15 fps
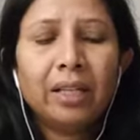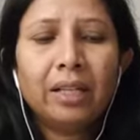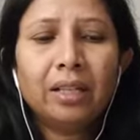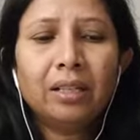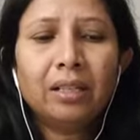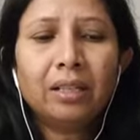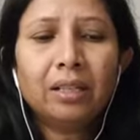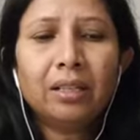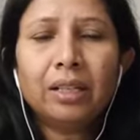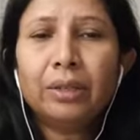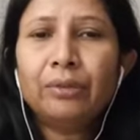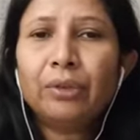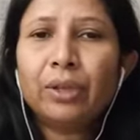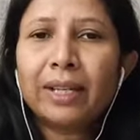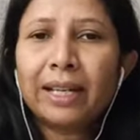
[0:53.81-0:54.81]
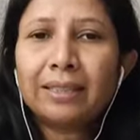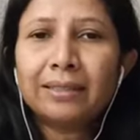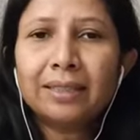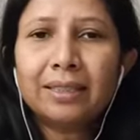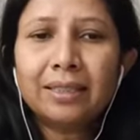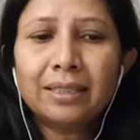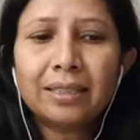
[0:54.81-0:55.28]
Here, if you
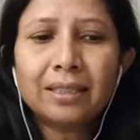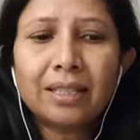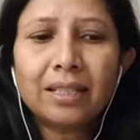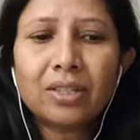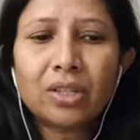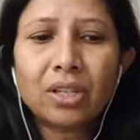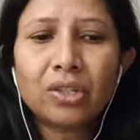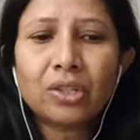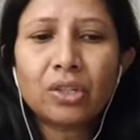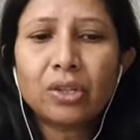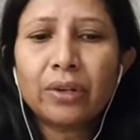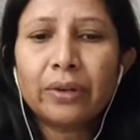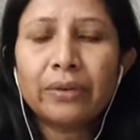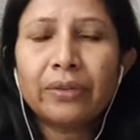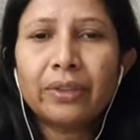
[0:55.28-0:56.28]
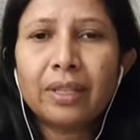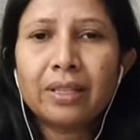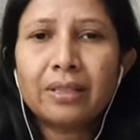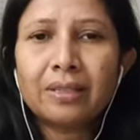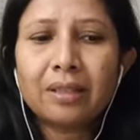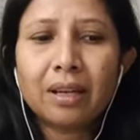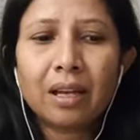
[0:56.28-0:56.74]
consider the structure of
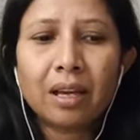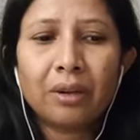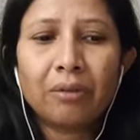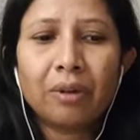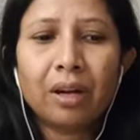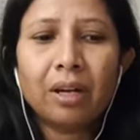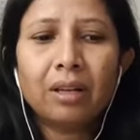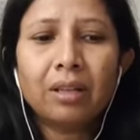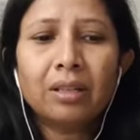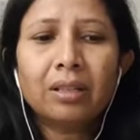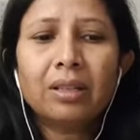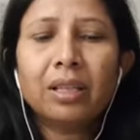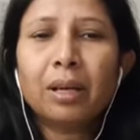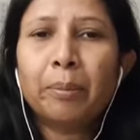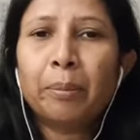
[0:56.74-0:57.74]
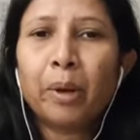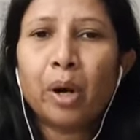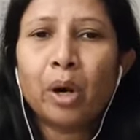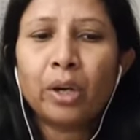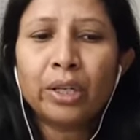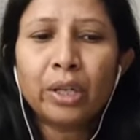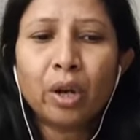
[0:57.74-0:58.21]
this larva, the
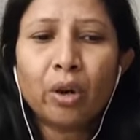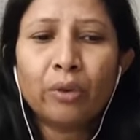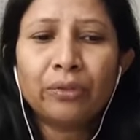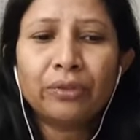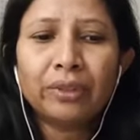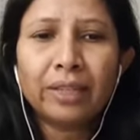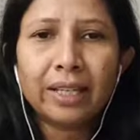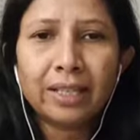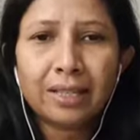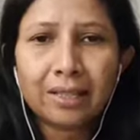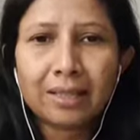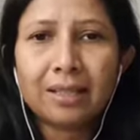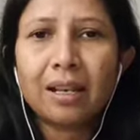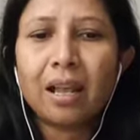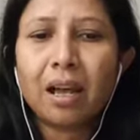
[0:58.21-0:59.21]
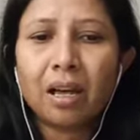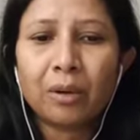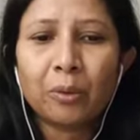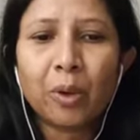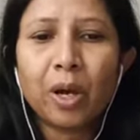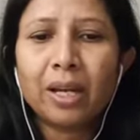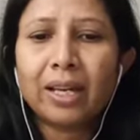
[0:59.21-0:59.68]
body of this
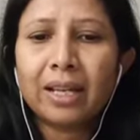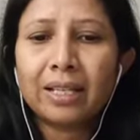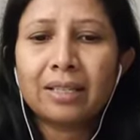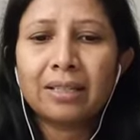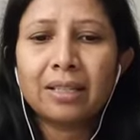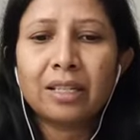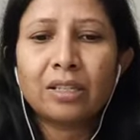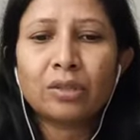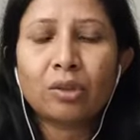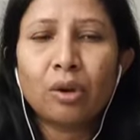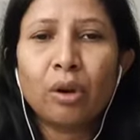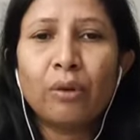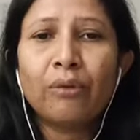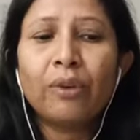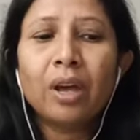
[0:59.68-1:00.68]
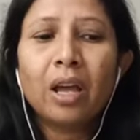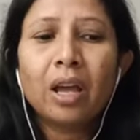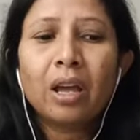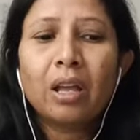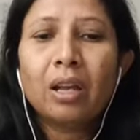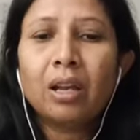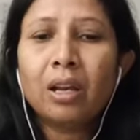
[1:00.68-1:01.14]
larva consists of
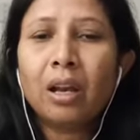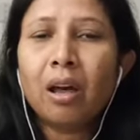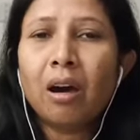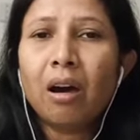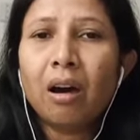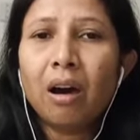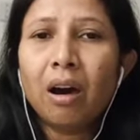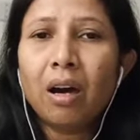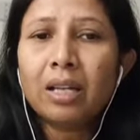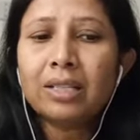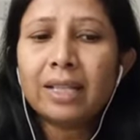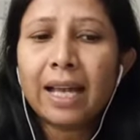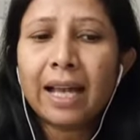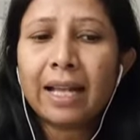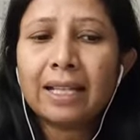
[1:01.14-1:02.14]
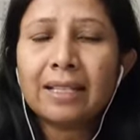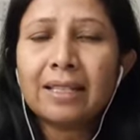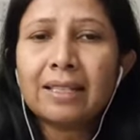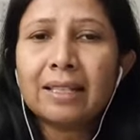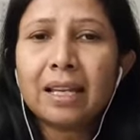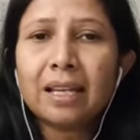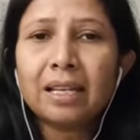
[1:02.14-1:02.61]
large
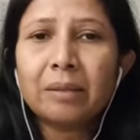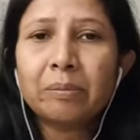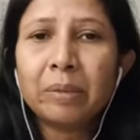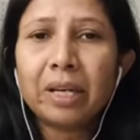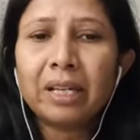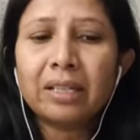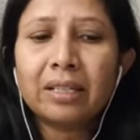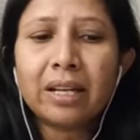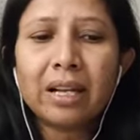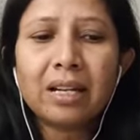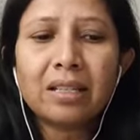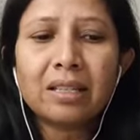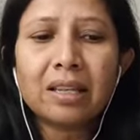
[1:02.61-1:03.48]
unsegmented